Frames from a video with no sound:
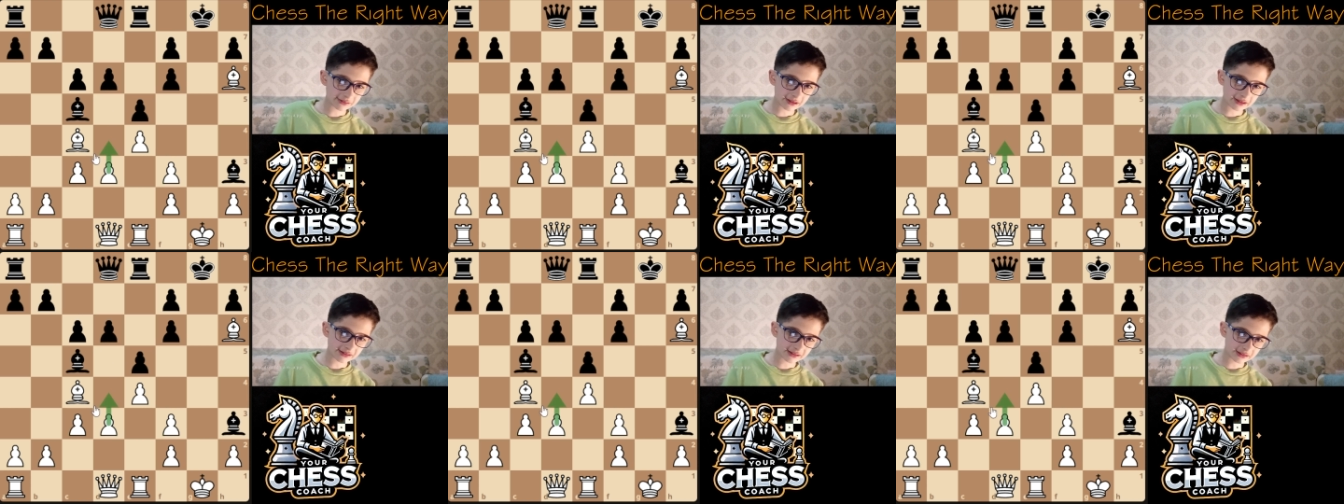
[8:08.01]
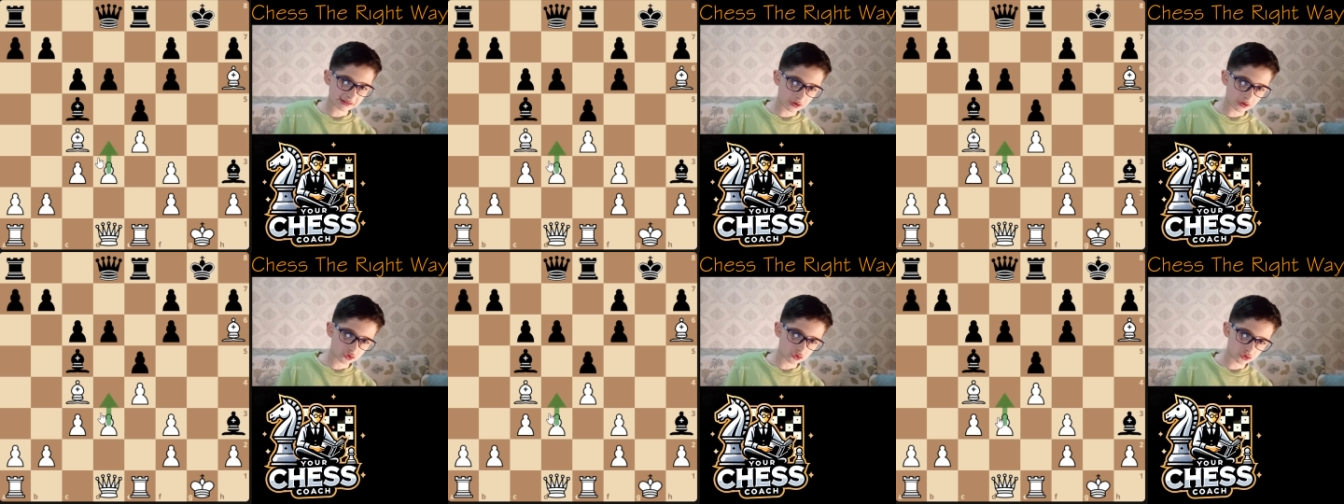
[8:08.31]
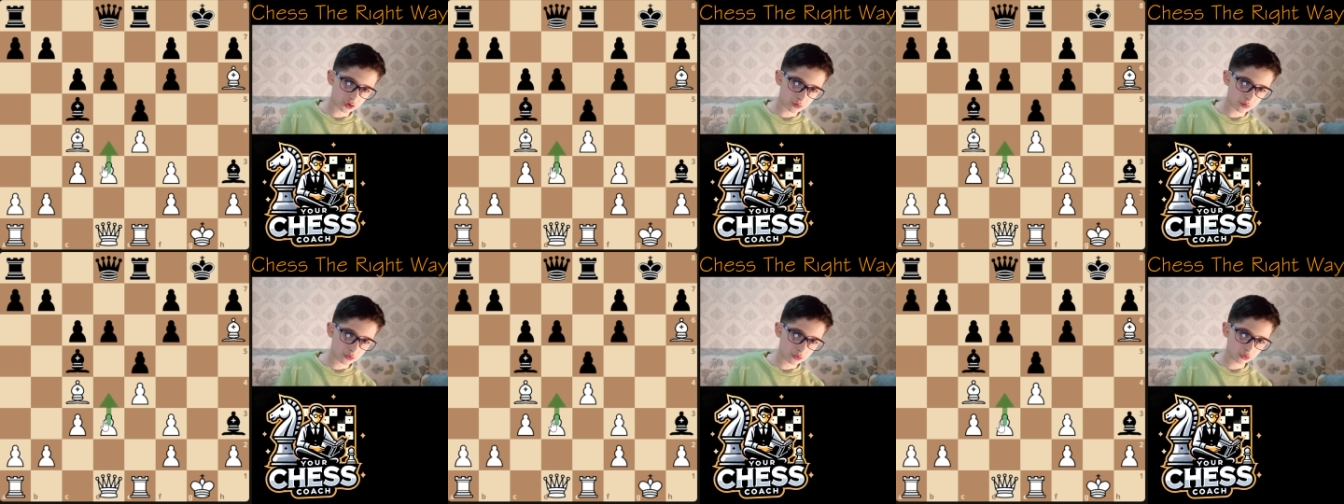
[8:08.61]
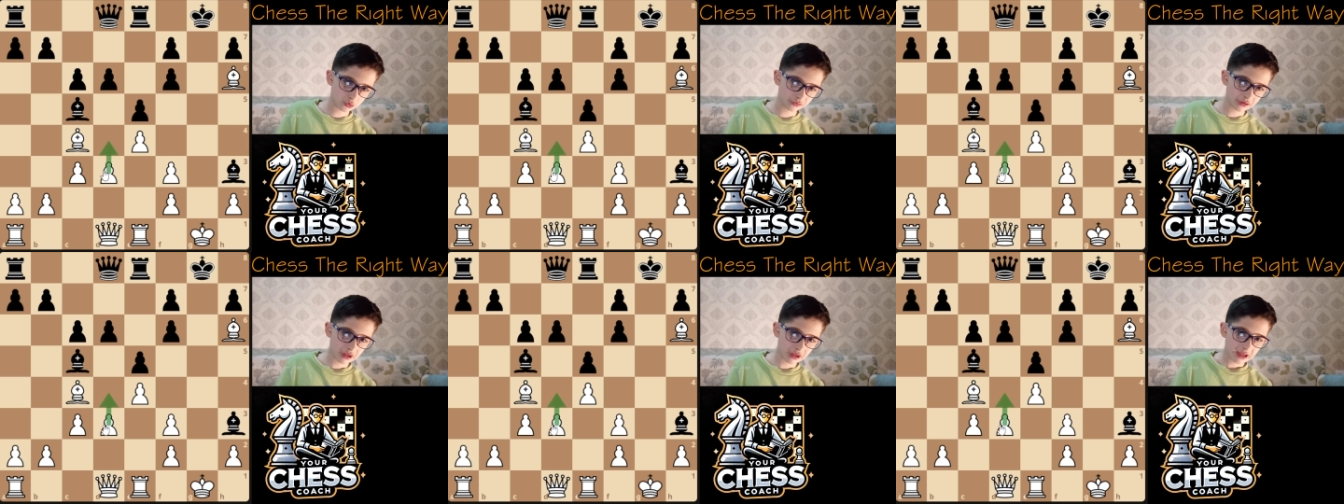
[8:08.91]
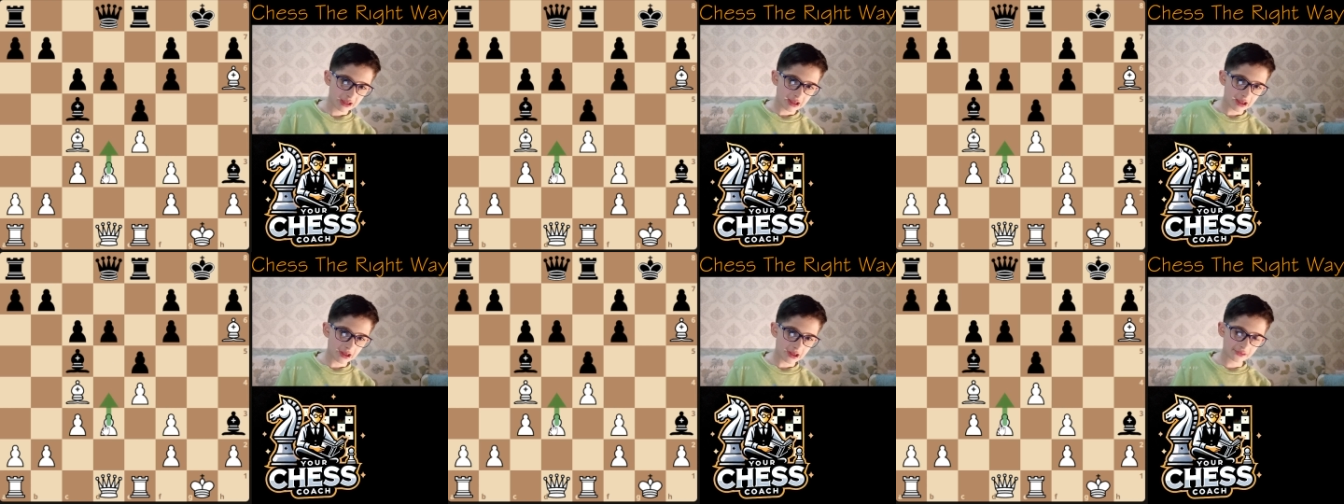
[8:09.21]
has an extra move,
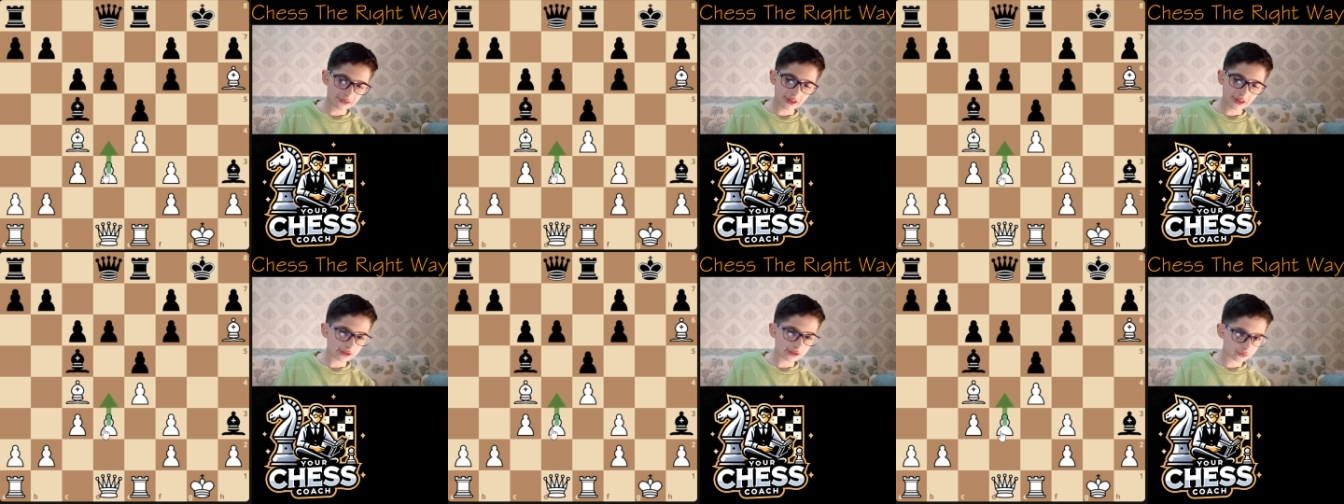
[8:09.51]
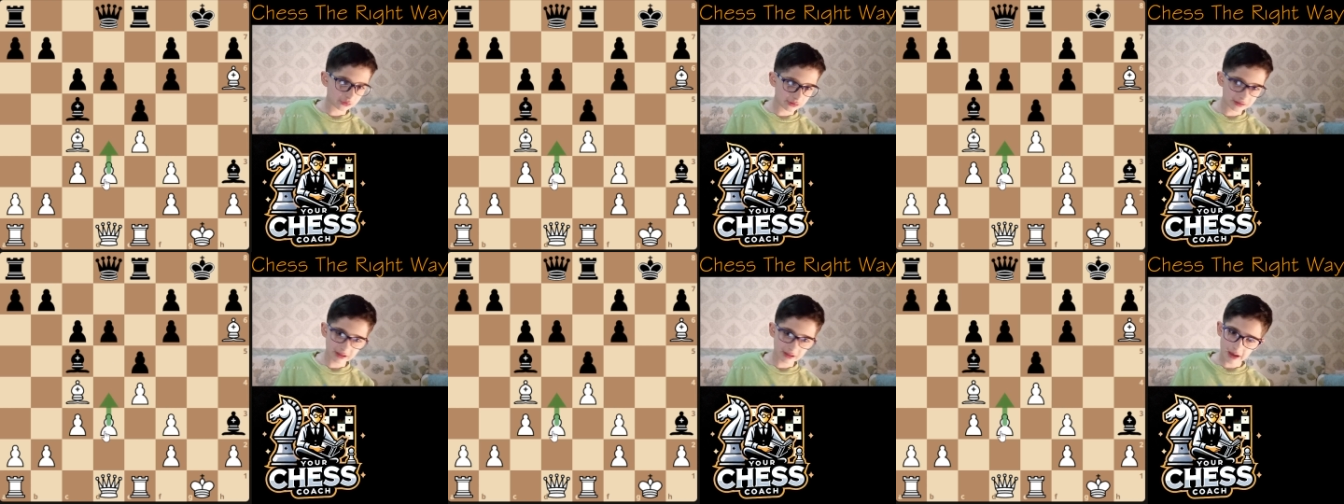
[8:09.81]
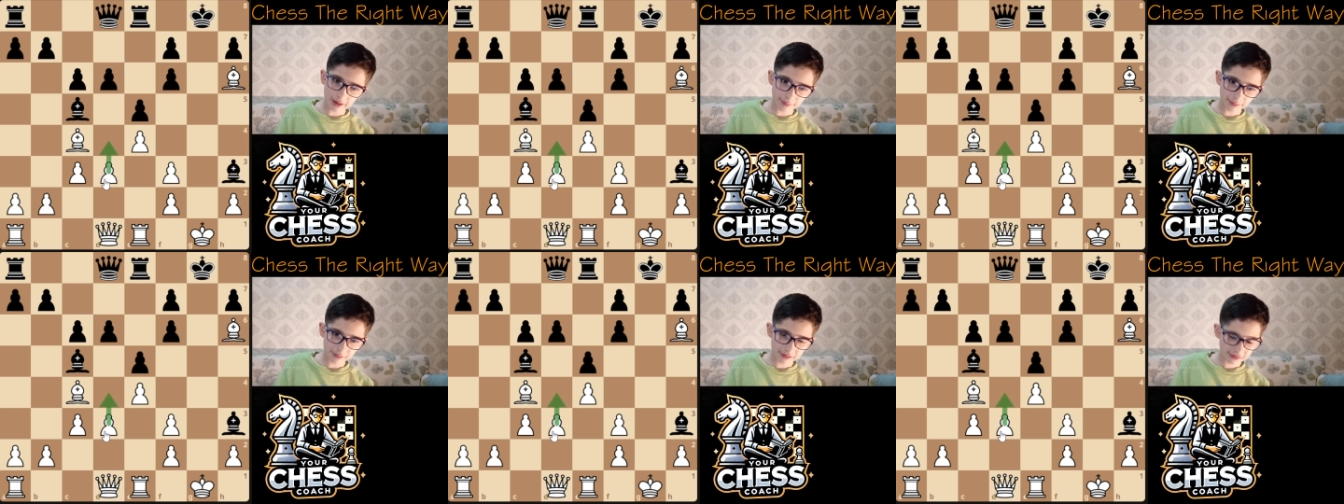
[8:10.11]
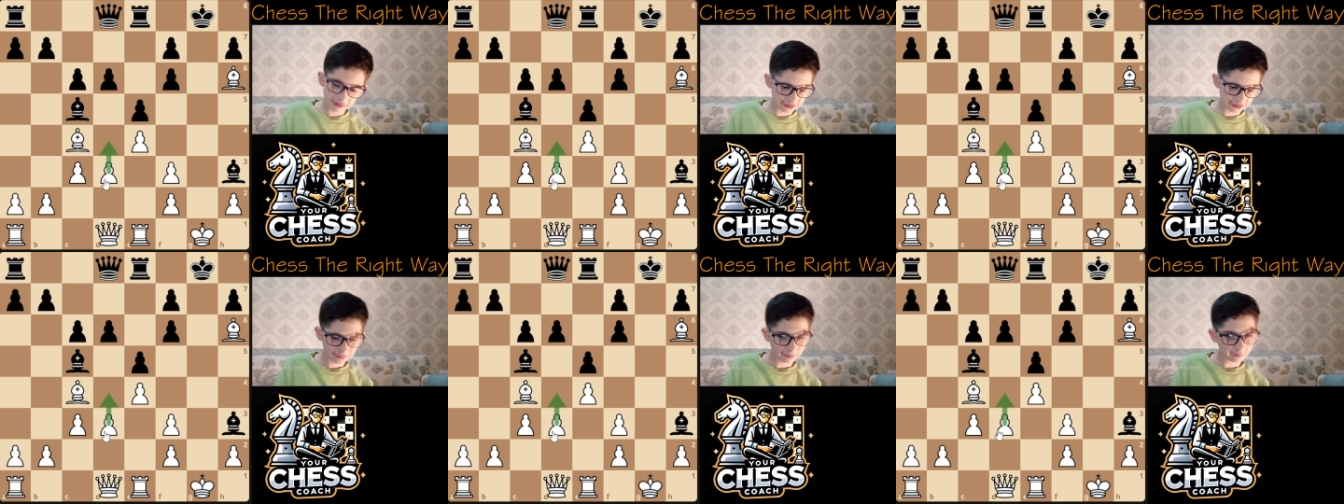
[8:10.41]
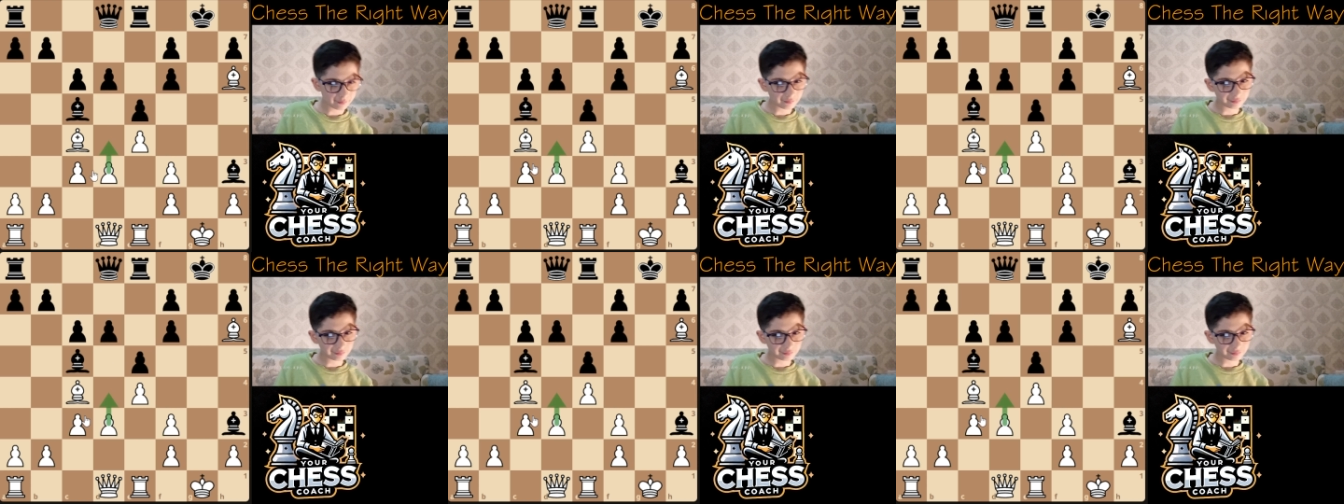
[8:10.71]
and that's what happened.